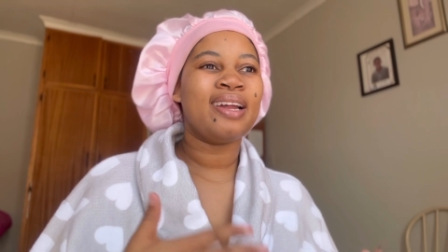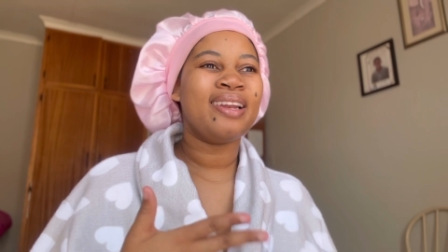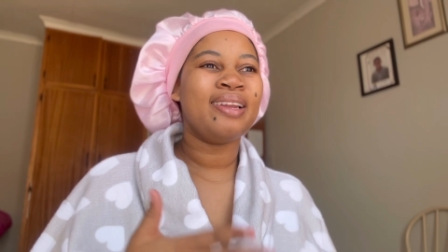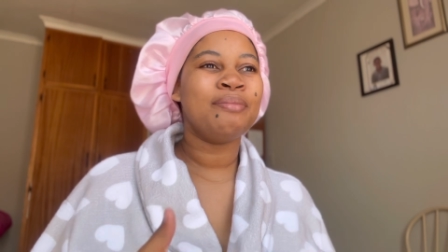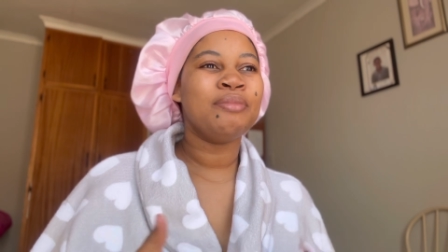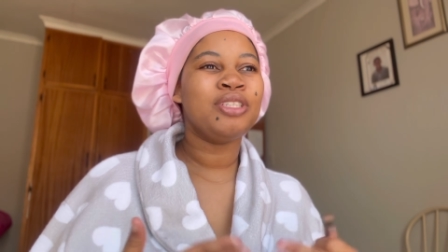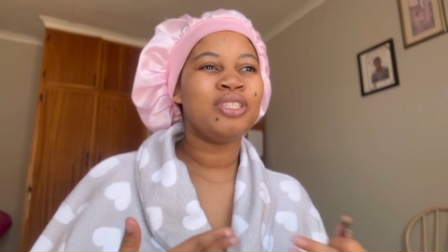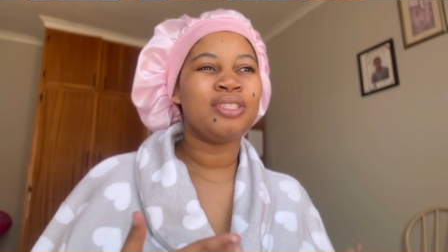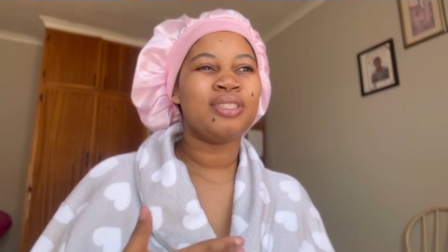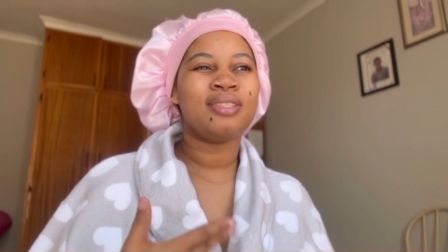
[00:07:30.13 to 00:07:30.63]
let
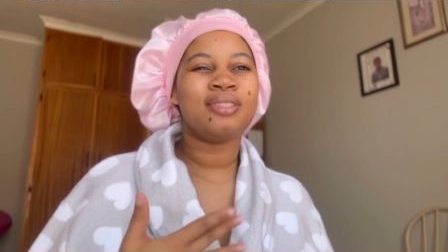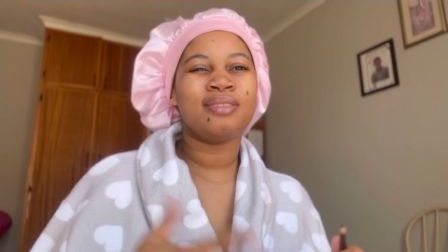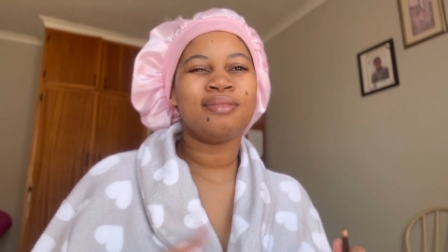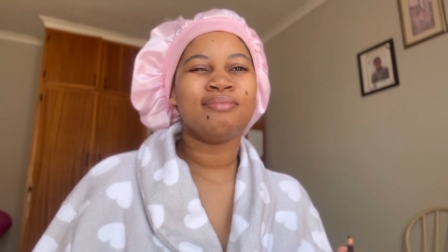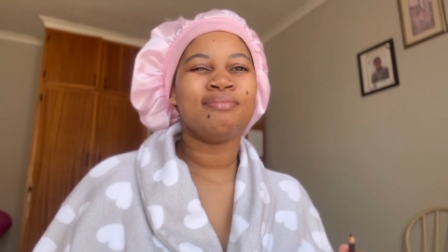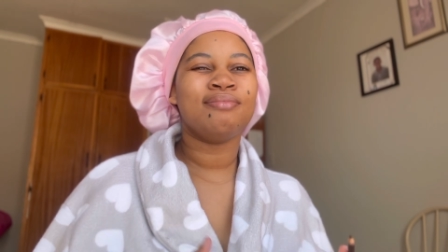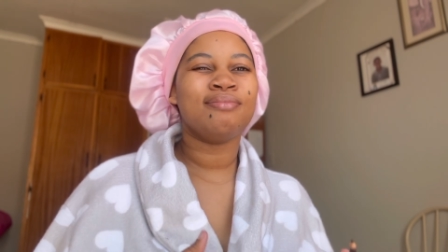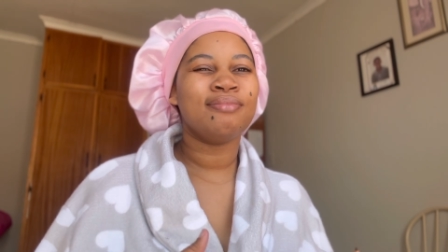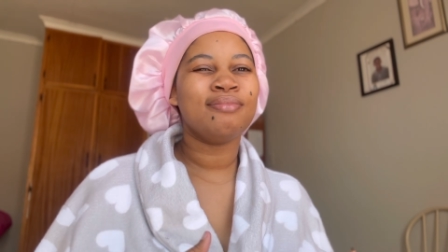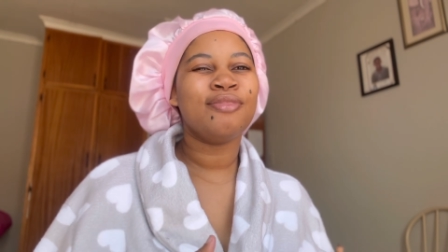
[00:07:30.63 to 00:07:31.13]
me just
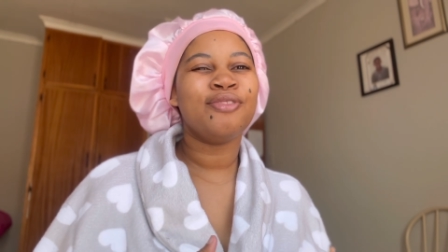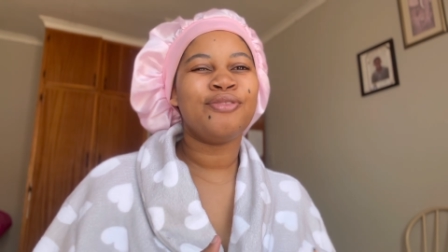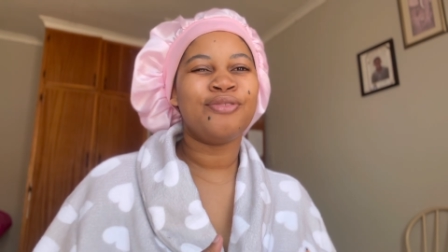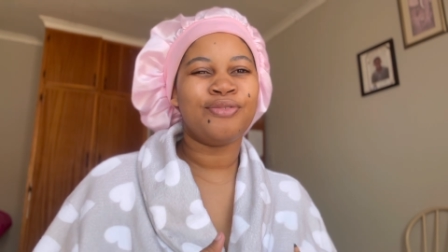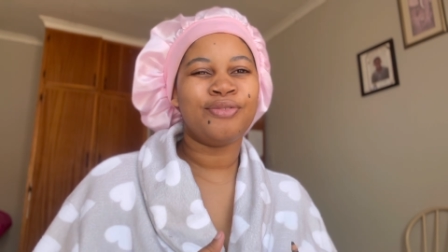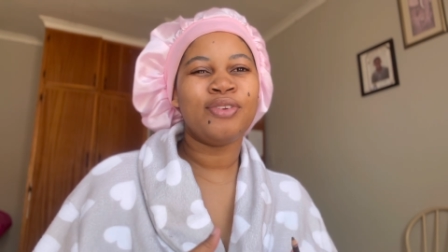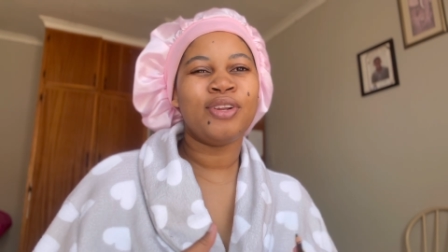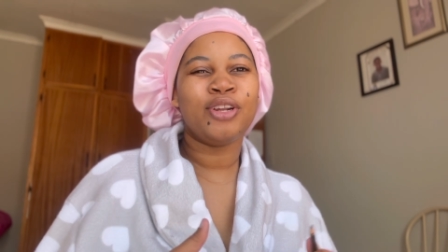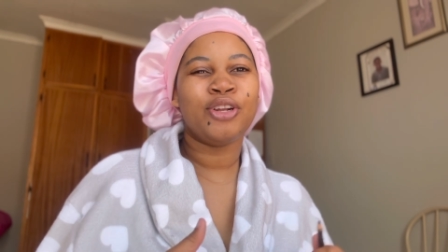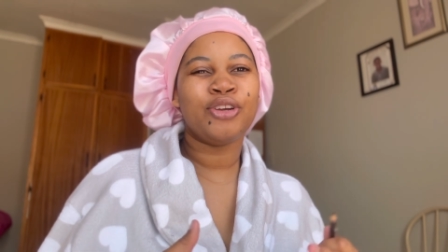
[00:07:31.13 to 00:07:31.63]

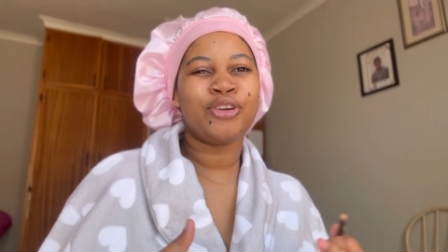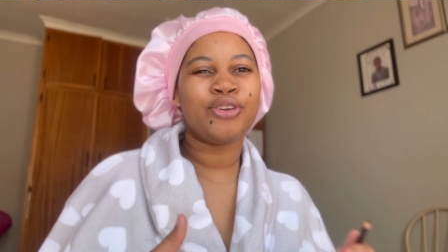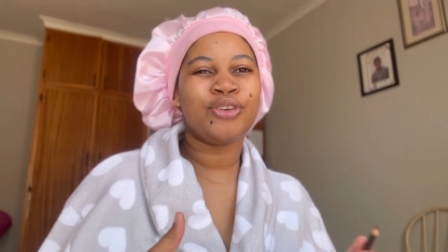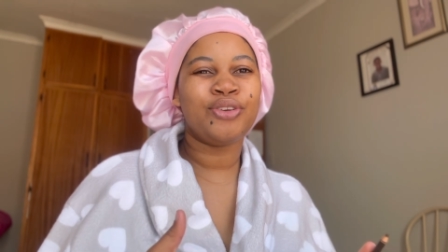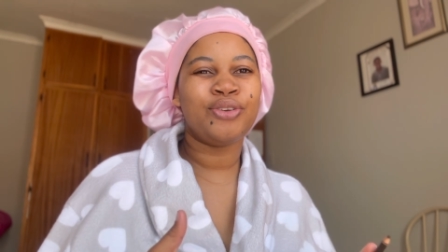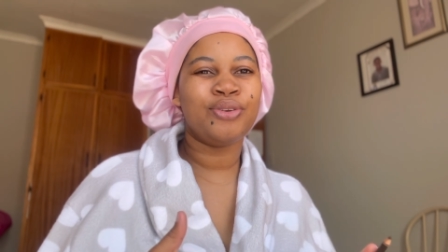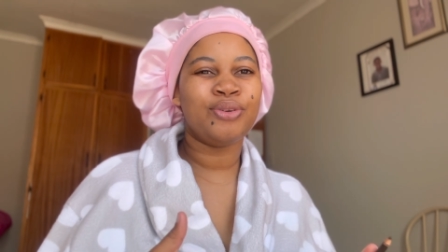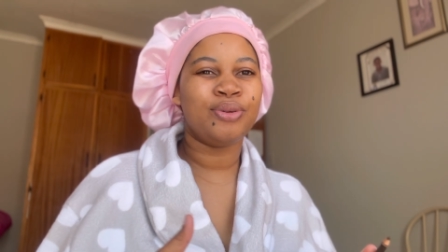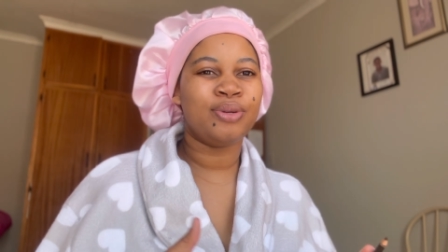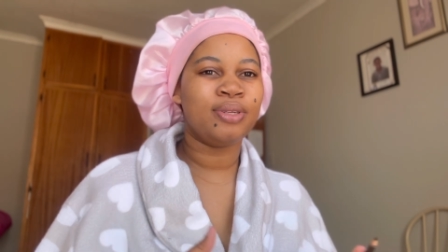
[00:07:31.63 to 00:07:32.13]
look
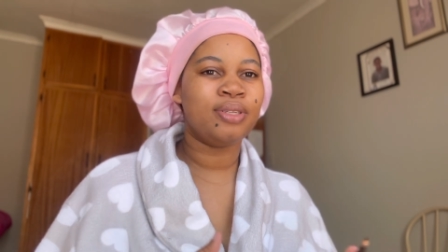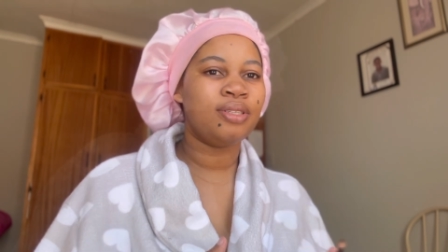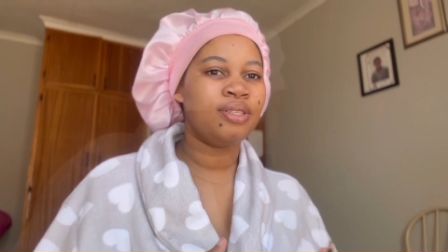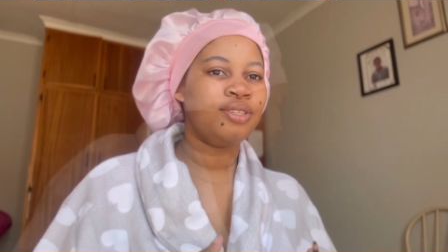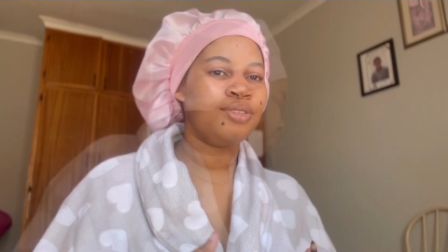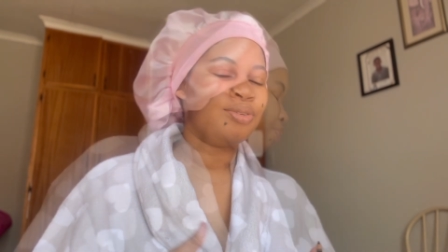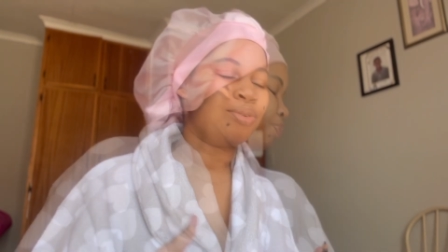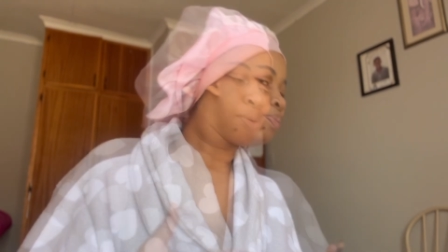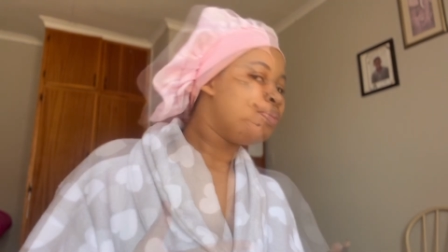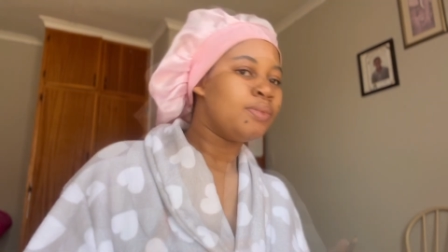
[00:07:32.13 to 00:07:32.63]
cute you oh.